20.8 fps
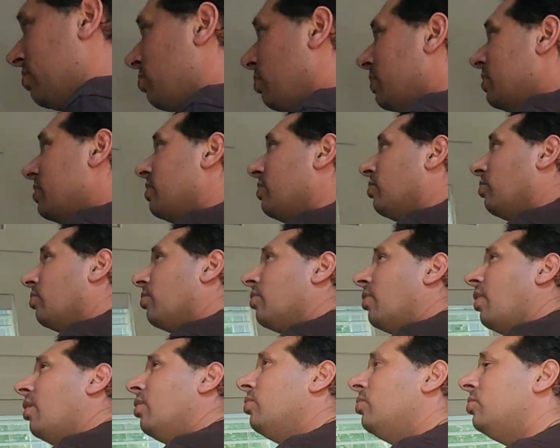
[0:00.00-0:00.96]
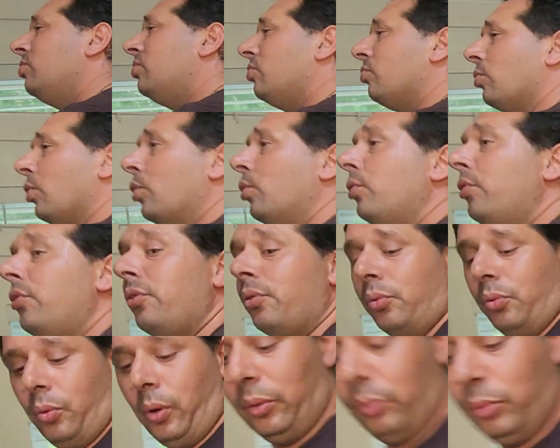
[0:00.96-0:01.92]
it Rose? Ruth.
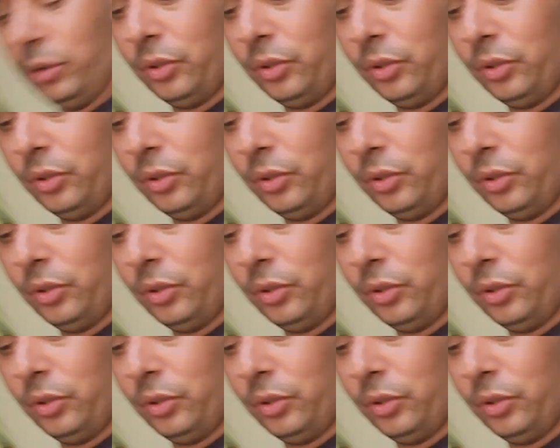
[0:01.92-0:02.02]
One was